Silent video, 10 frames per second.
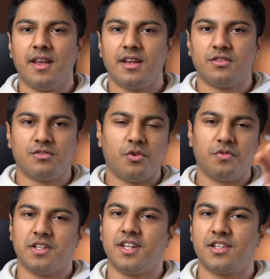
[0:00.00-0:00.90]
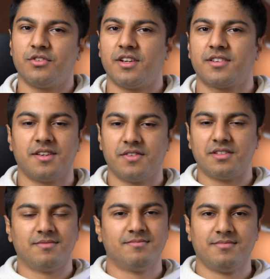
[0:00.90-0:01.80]
day over the Daytona,
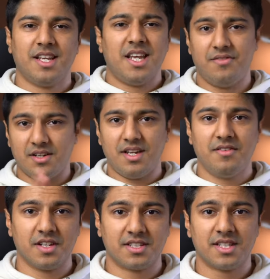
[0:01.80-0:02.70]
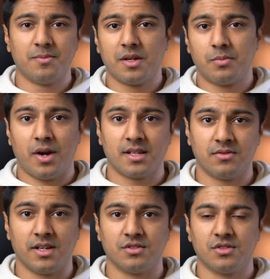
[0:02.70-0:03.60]
given even even a similar price
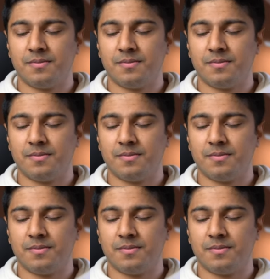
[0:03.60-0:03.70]
range.